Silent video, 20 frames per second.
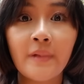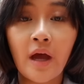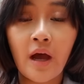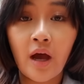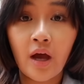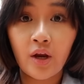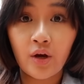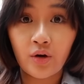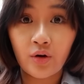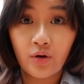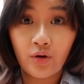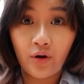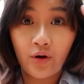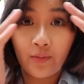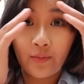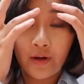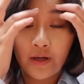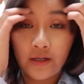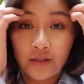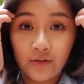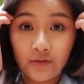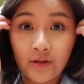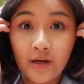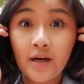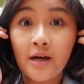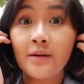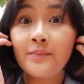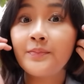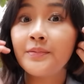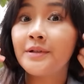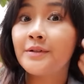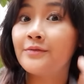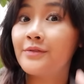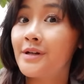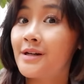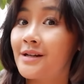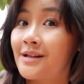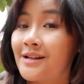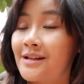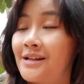I don't know how I'm gonna do that, but
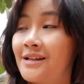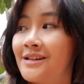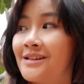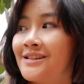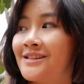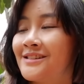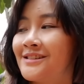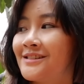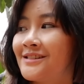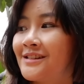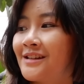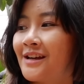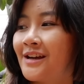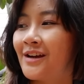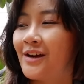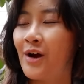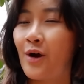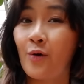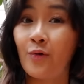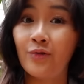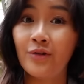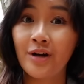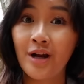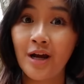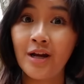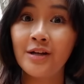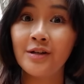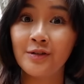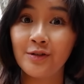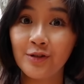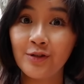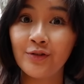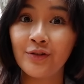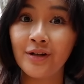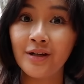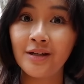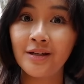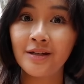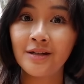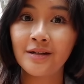we we're gonna do
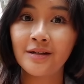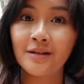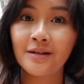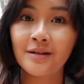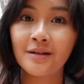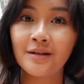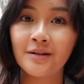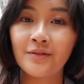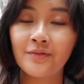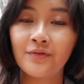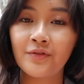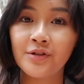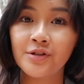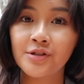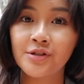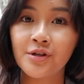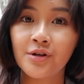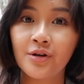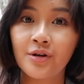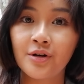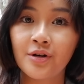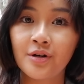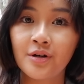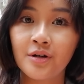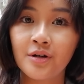it for